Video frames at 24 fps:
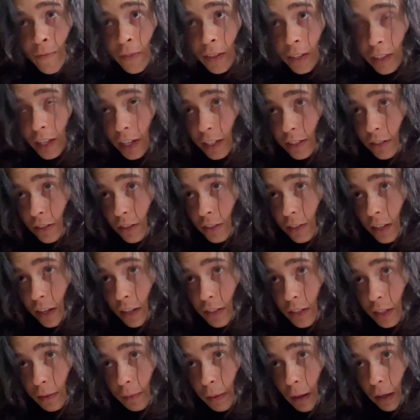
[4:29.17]
that just
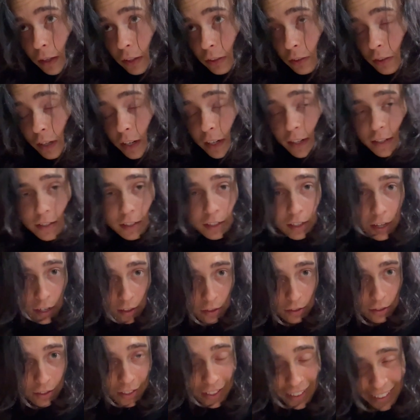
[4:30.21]
sounds like Paul Atreides.
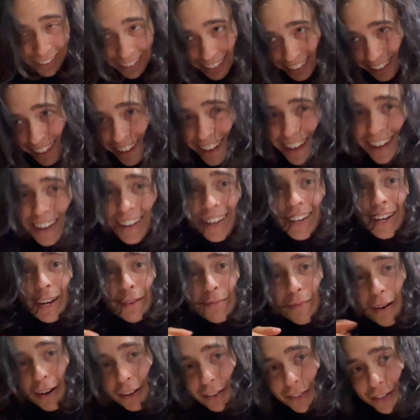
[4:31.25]
Yes.
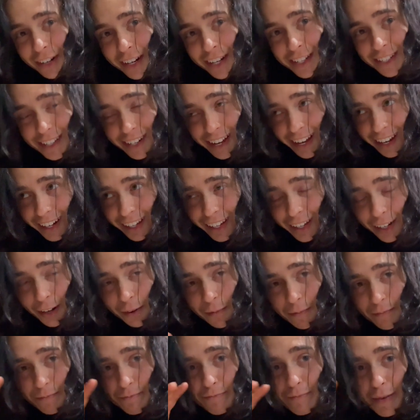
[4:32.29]
Paul Atreides and Anakin
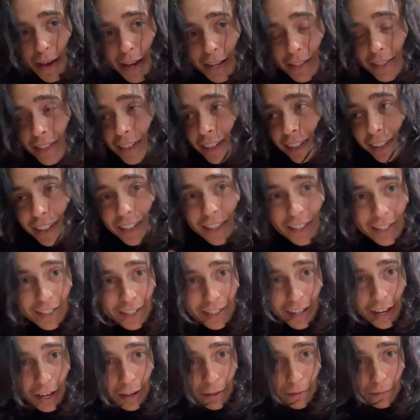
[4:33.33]
are basically the
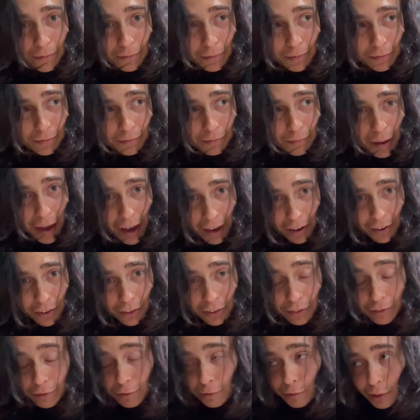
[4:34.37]
same
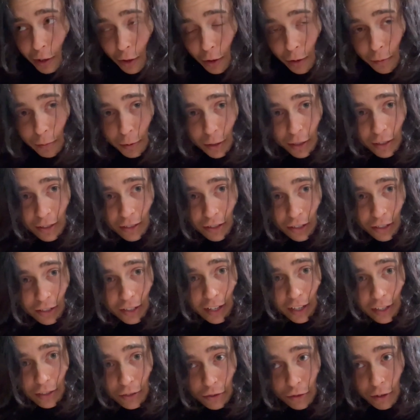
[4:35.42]
pattern robe, which is just
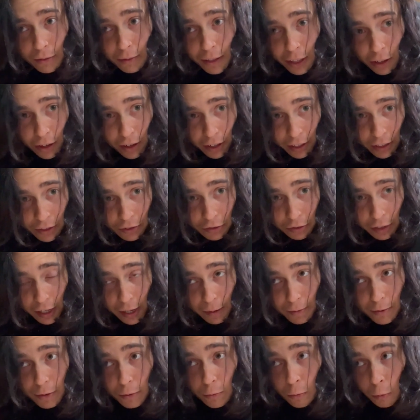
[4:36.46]
extremely long and
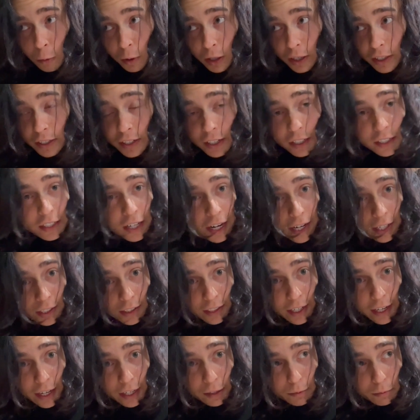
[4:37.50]
draped. One
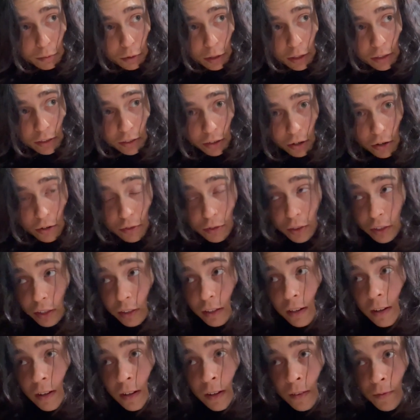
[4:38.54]
entirely hand embroidered over,
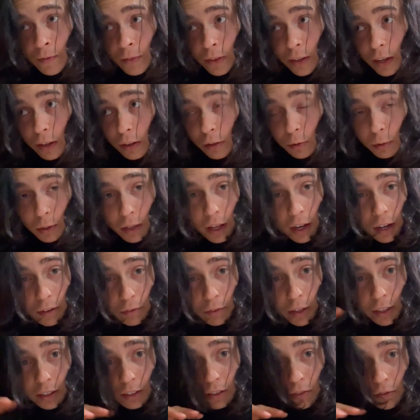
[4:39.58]
the other will have
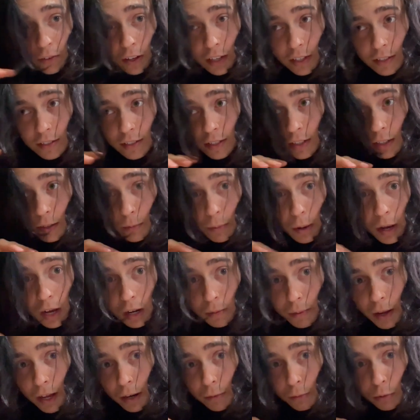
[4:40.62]
like the fancy
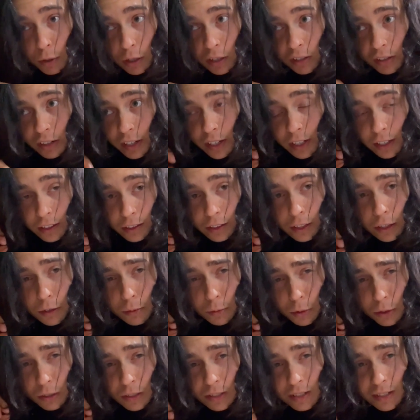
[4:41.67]
bottom hand embroidery and a little
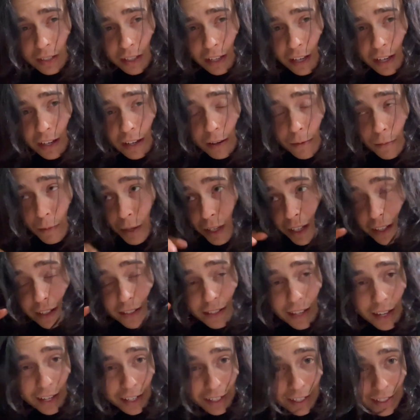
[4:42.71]
more sleek because
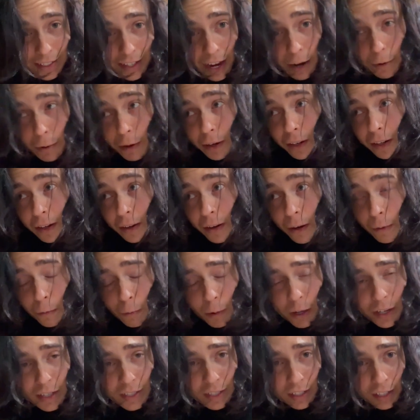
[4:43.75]
Anakin Skywalker, and
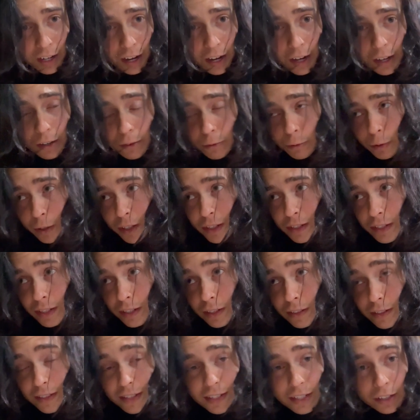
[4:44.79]
one is in cotton, one is
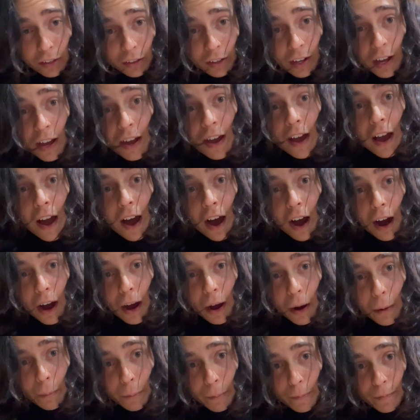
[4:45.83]
in silk.
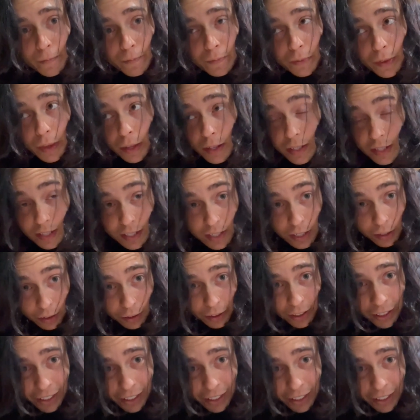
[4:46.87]
Still,